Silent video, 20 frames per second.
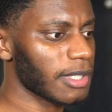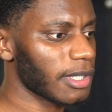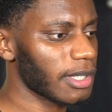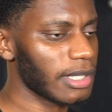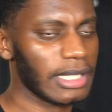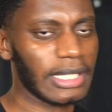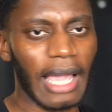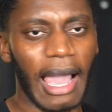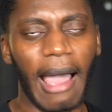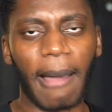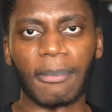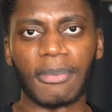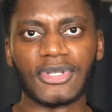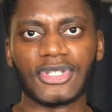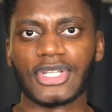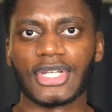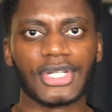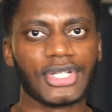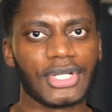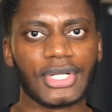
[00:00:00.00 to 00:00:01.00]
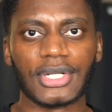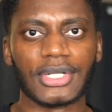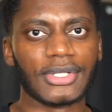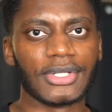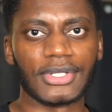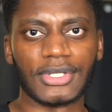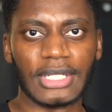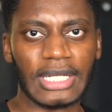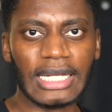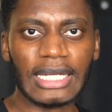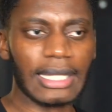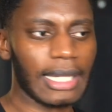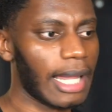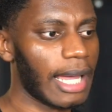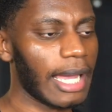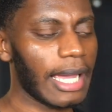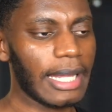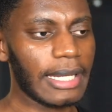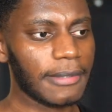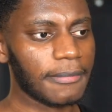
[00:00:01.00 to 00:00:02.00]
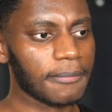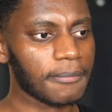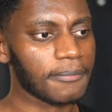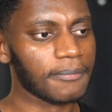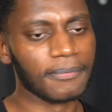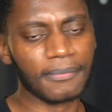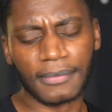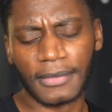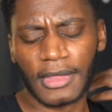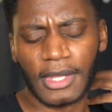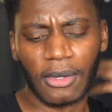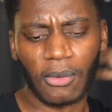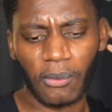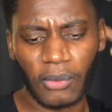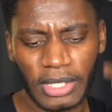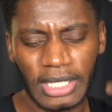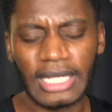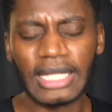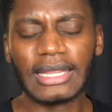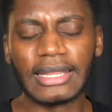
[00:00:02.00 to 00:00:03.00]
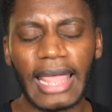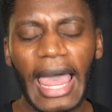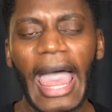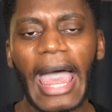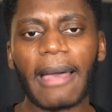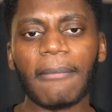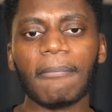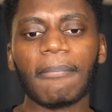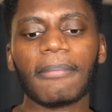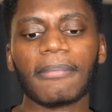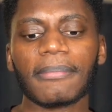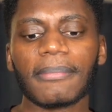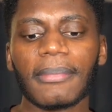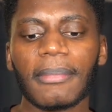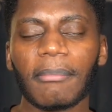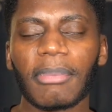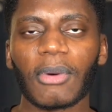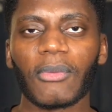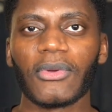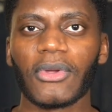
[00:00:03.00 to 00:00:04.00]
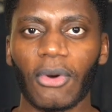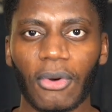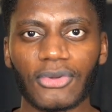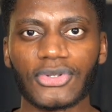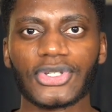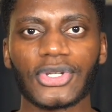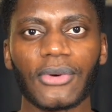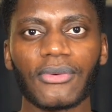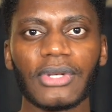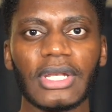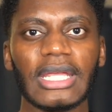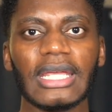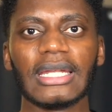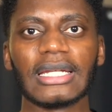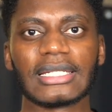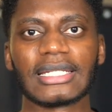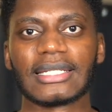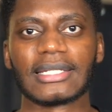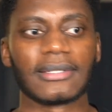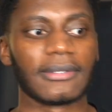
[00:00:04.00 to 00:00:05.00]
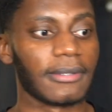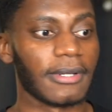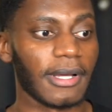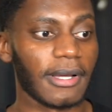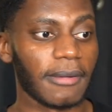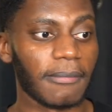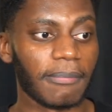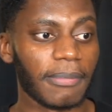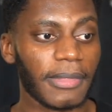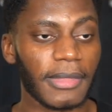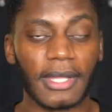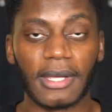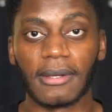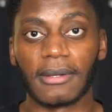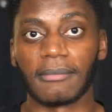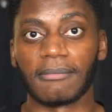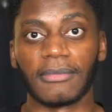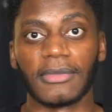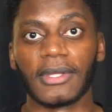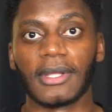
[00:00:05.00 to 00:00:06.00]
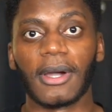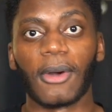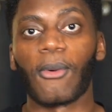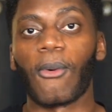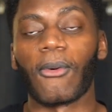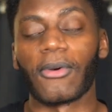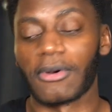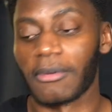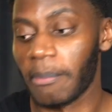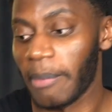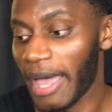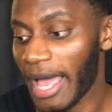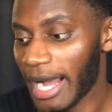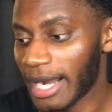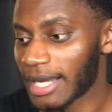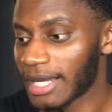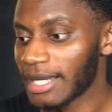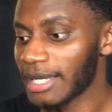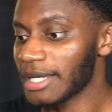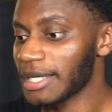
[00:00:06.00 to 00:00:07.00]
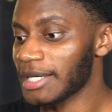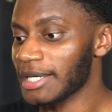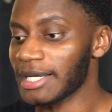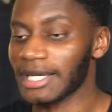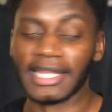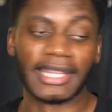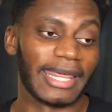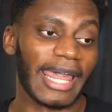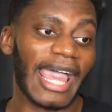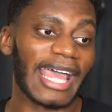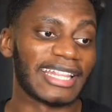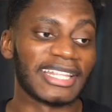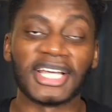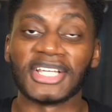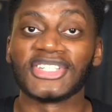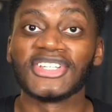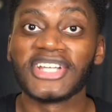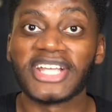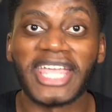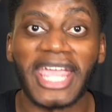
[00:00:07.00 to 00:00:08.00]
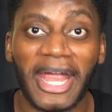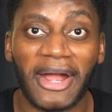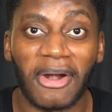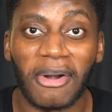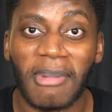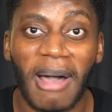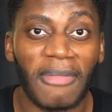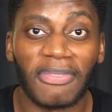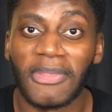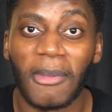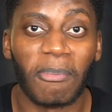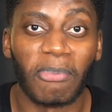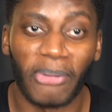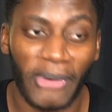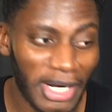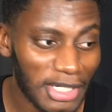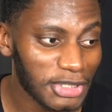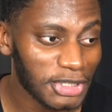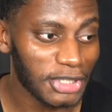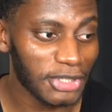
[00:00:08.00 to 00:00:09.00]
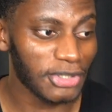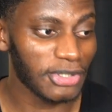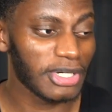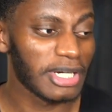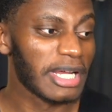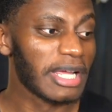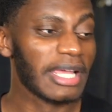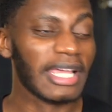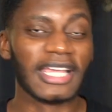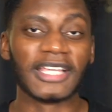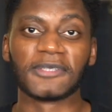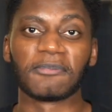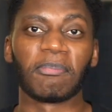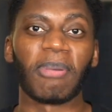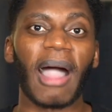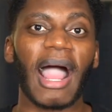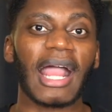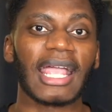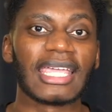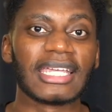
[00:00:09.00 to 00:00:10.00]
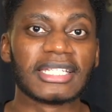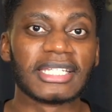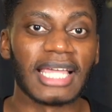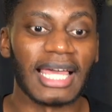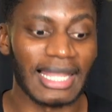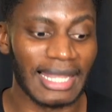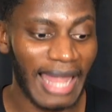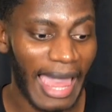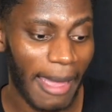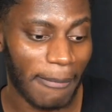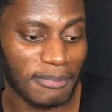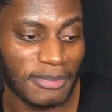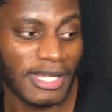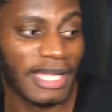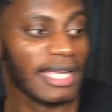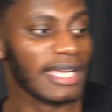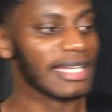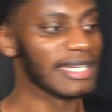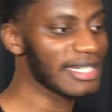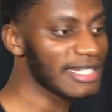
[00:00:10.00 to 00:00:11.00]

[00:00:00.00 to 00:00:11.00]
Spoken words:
the opposition's D-line. We need that. But we also need a quarterback that doesn't care about the pressure. His pocket's collapsing and